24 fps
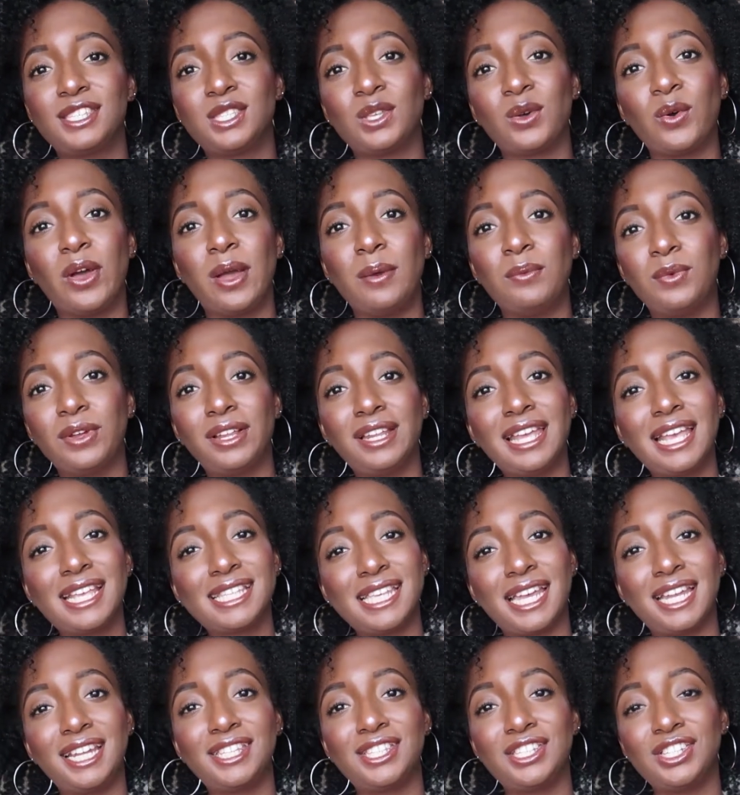So I'm really
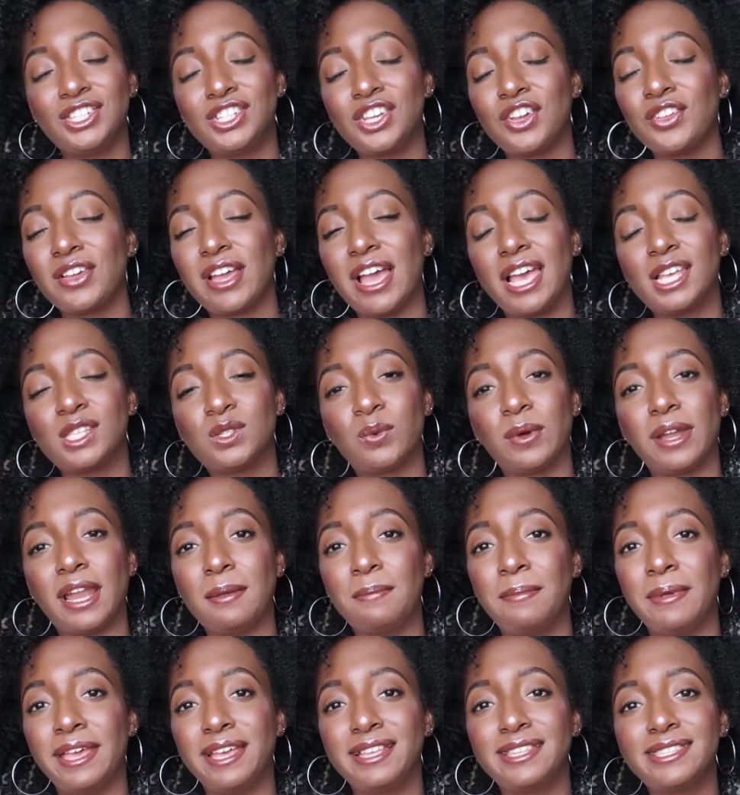excited to show you guys what I
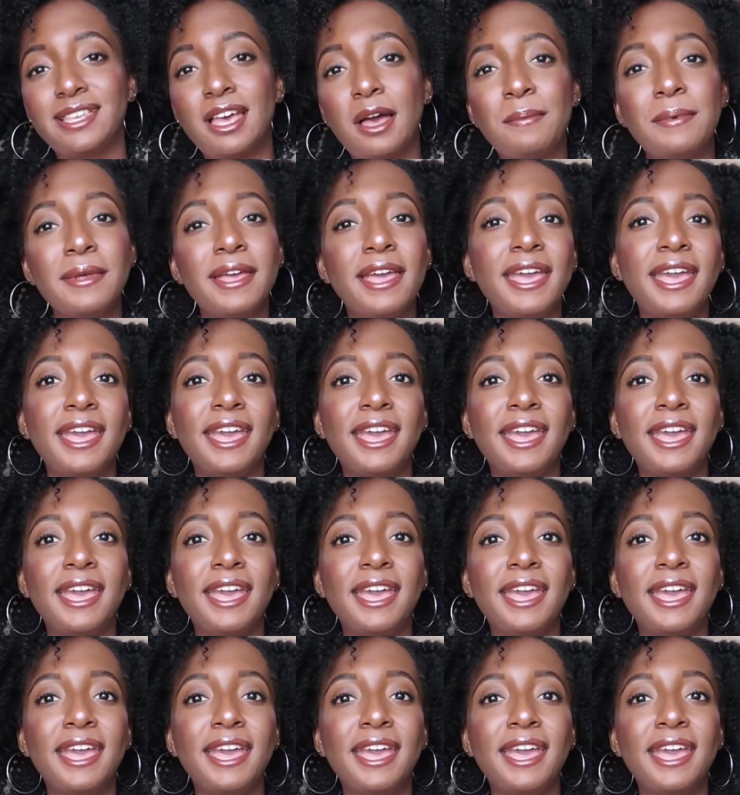picked up.